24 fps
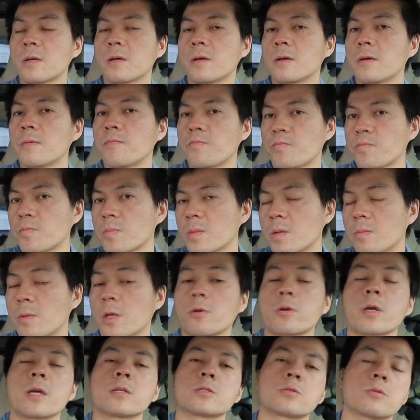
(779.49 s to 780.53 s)
But
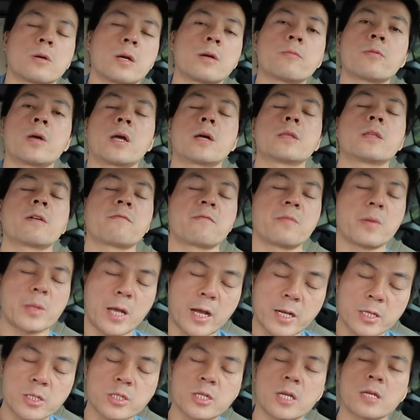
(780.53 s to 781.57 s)
okay, so enough about
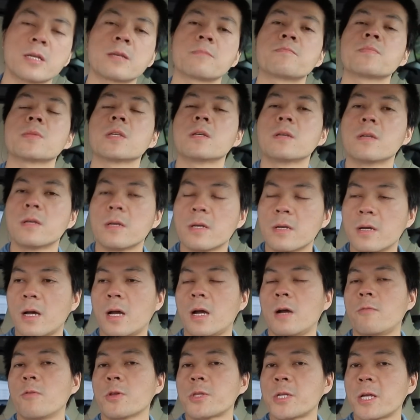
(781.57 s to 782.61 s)
handshake.
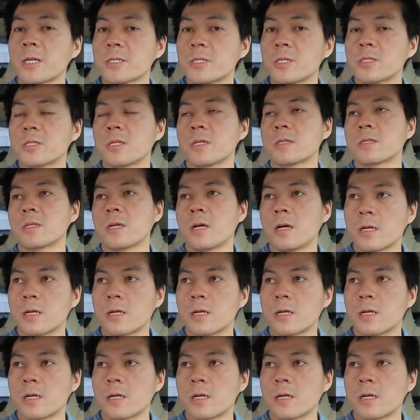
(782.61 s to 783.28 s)
What else is it?